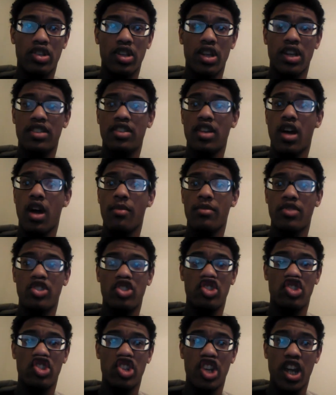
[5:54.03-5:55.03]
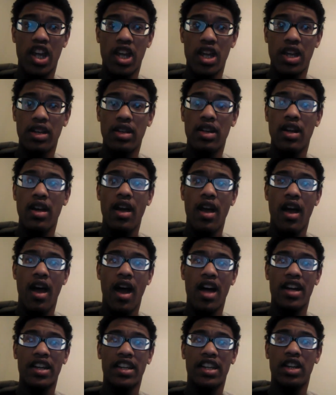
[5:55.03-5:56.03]
and thomas jane
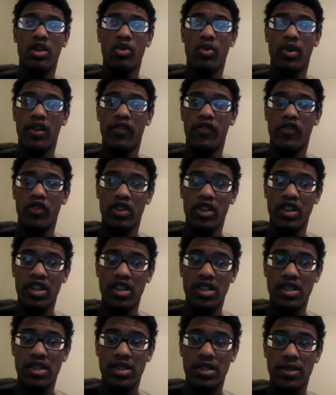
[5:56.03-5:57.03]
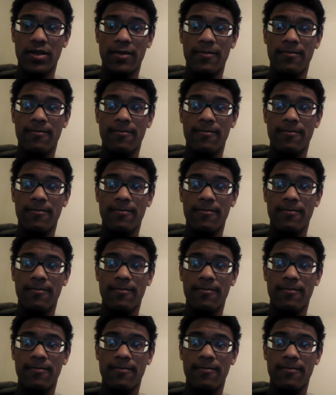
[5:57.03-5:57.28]
I can't wait for this.